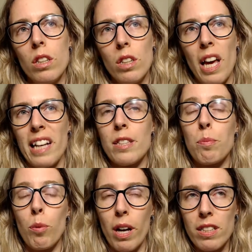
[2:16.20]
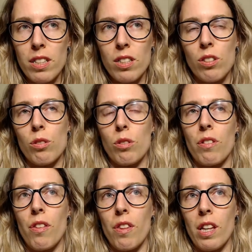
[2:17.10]
express
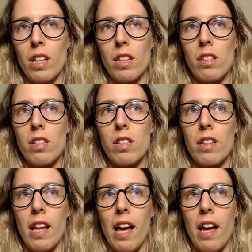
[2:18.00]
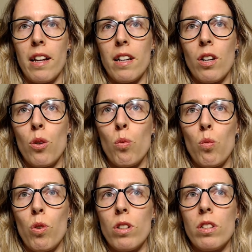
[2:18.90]
certain things that
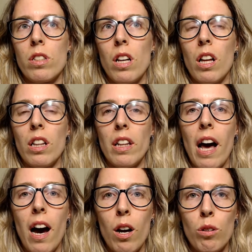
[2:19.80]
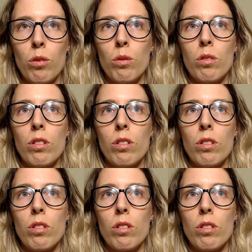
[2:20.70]
would allow